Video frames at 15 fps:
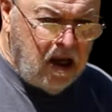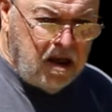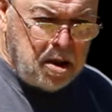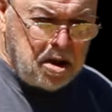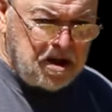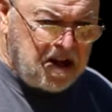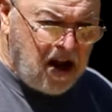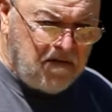you
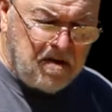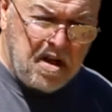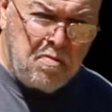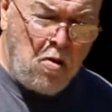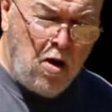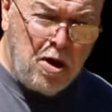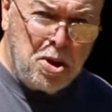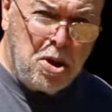just have a
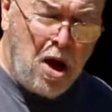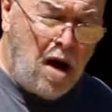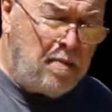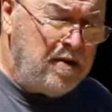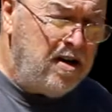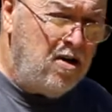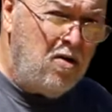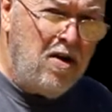small shop
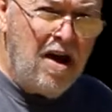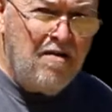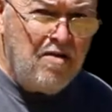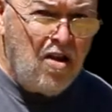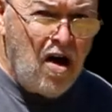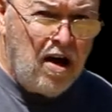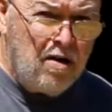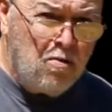and you don't have a
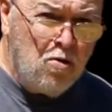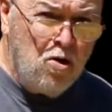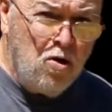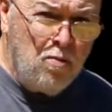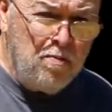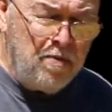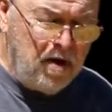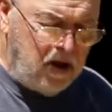lot of room.